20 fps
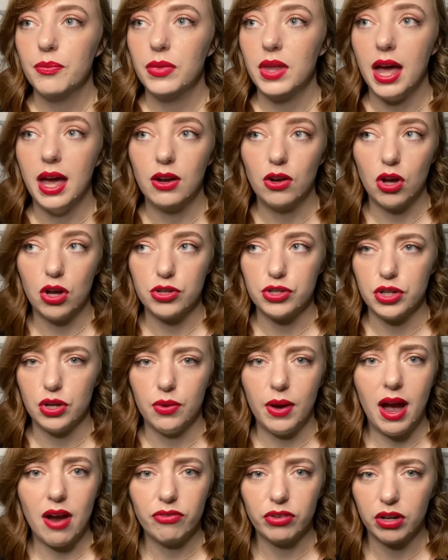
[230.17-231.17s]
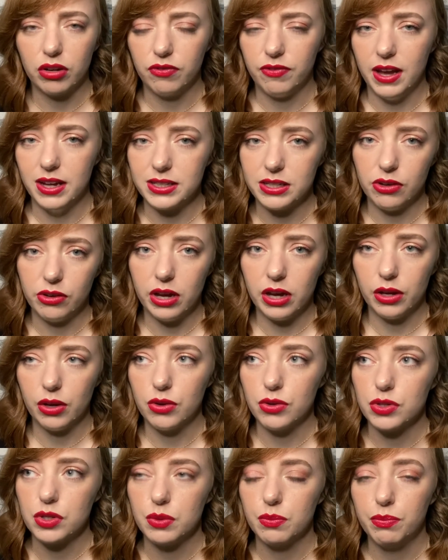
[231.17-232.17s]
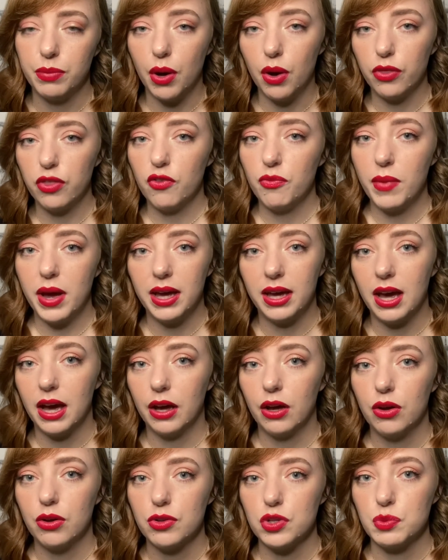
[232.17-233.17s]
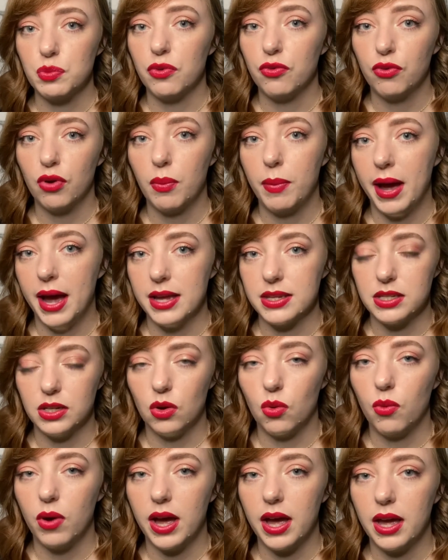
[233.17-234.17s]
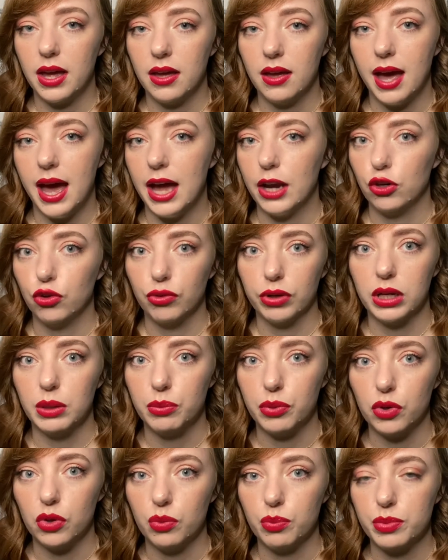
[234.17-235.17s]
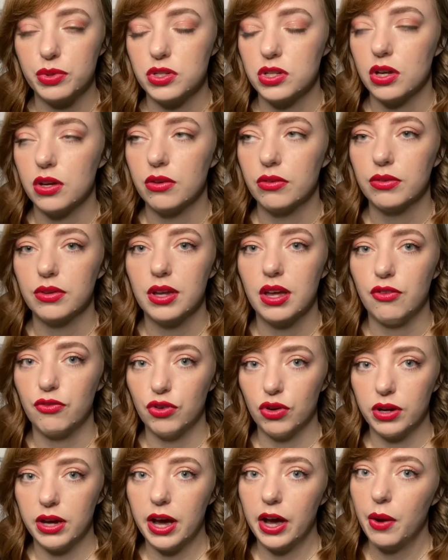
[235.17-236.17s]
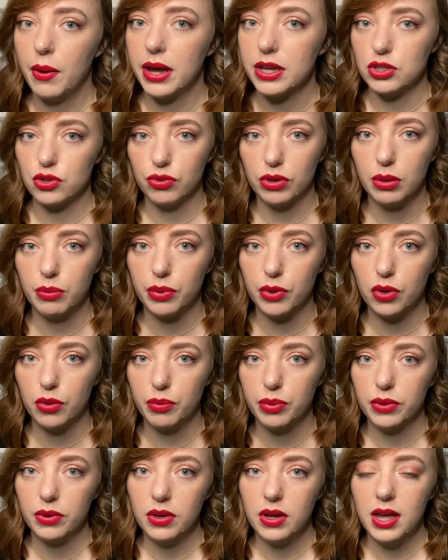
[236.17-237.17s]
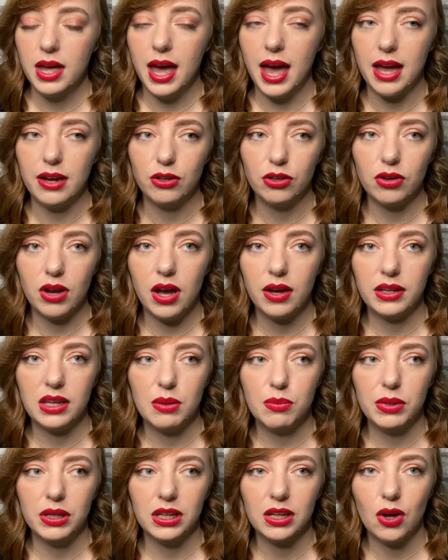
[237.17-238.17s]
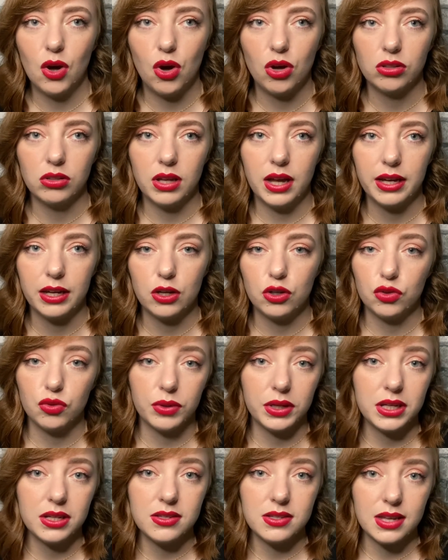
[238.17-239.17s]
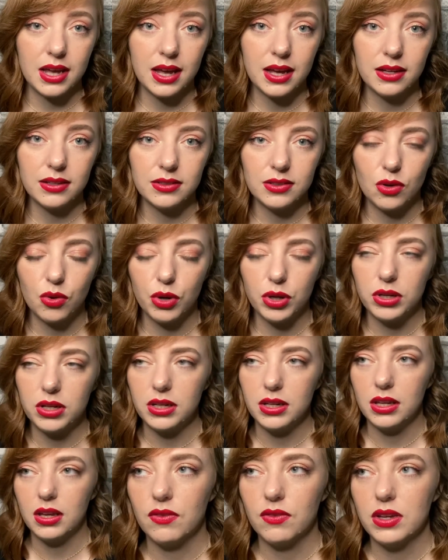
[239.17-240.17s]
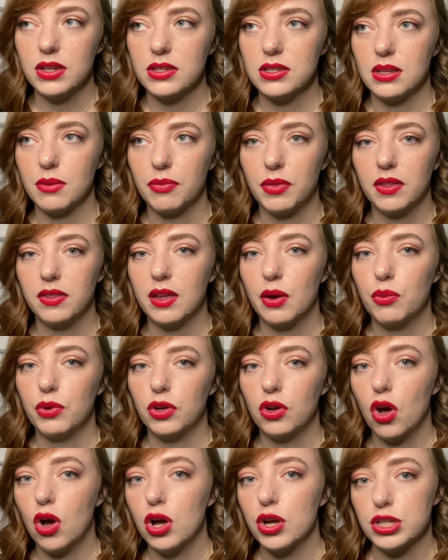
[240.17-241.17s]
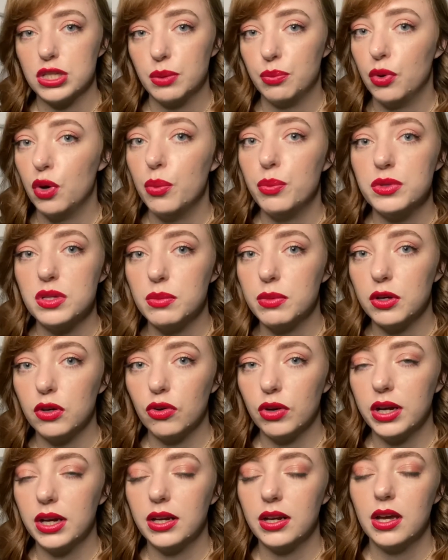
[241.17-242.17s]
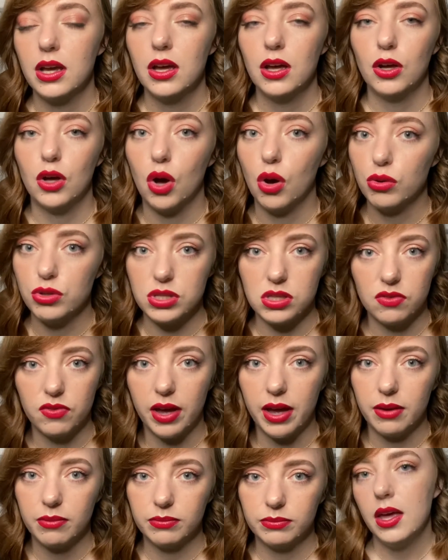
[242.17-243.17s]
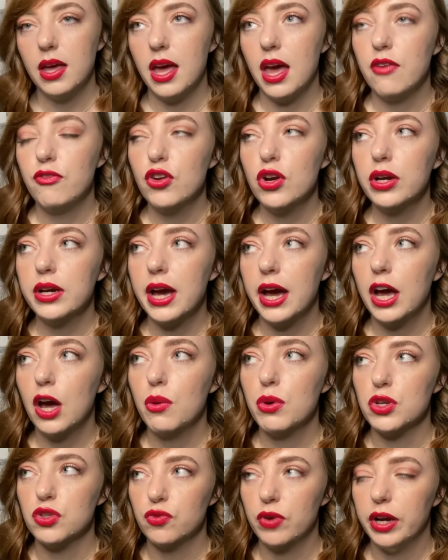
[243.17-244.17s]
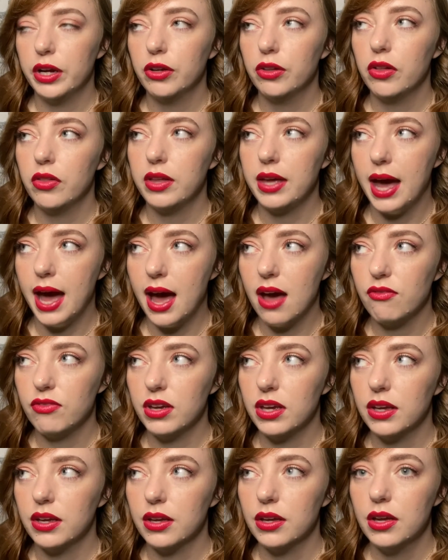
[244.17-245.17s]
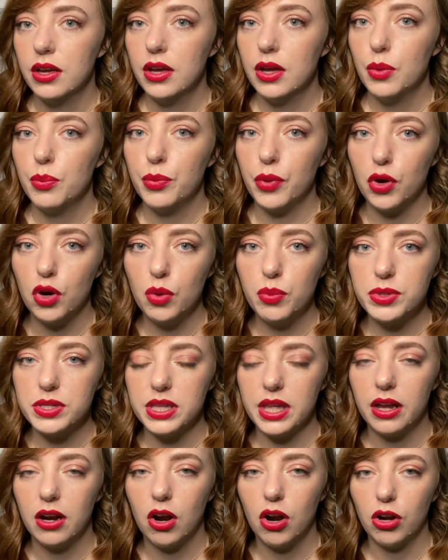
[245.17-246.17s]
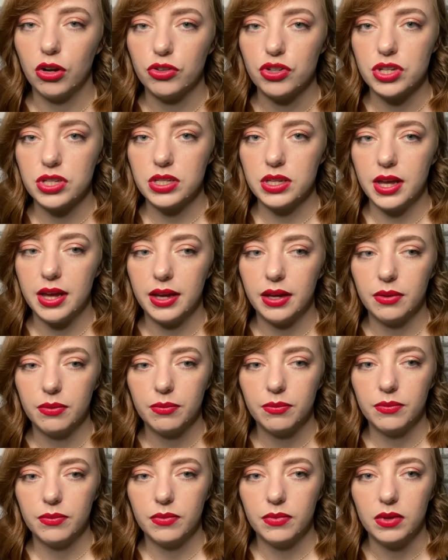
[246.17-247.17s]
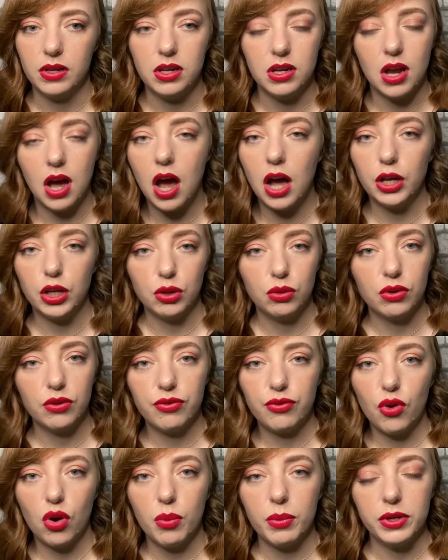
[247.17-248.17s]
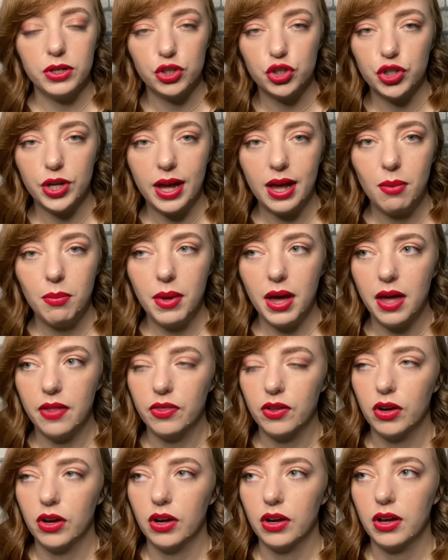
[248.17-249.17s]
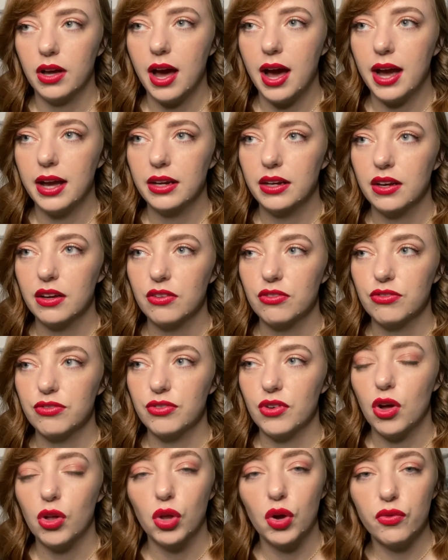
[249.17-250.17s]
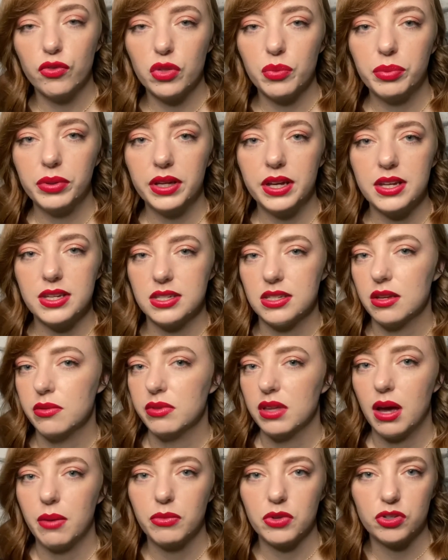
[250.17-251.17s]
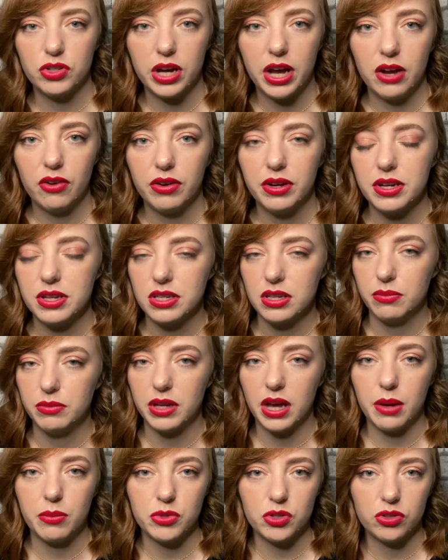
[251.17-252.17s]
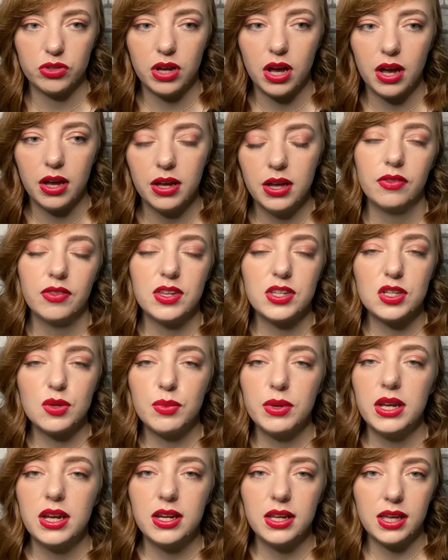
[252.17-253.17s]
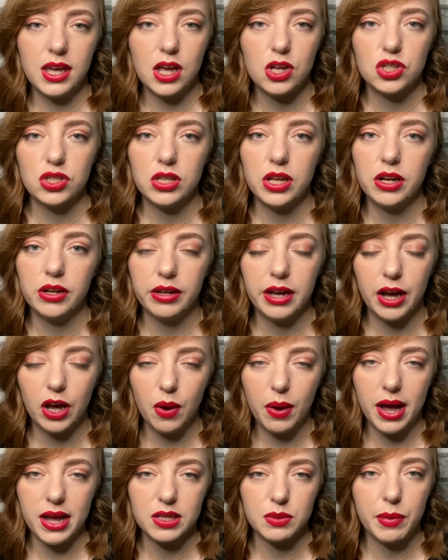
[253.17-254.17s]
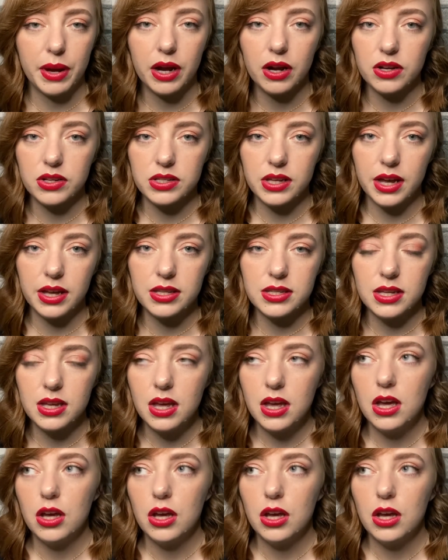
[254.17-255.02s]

And also African fat-tail geckos. Both of my geckos before passing away had green poop. So if your gecko has green poop and you're not keeping it on like green sand, or you didn't it something that would cause the poop to be green, go to the vet. If your gecko is regularly having poops that are just like not uniform in shape and they're kind of all over the place, sometimes they're diarrhea, sometimes they're not, this could be an indication that your gecko has parasites.